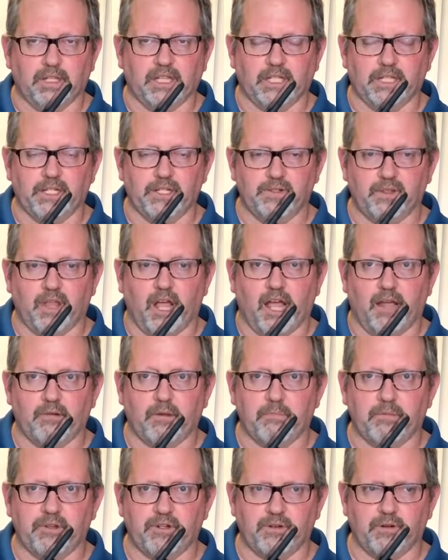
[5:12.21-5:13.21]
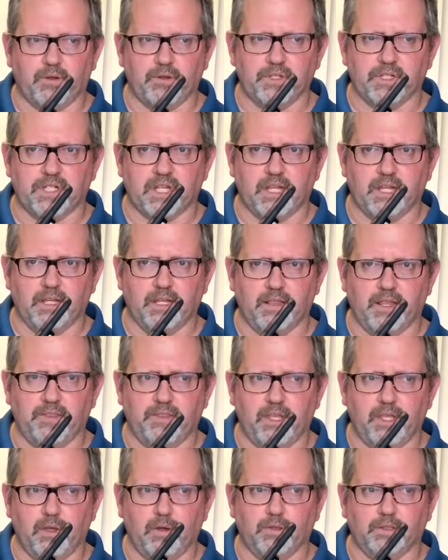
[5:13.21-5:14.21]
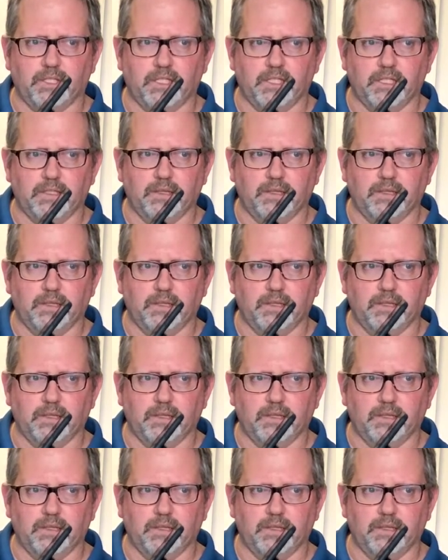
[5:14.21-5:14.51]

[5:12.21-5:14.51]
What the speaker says: police or the highway patrol say that the only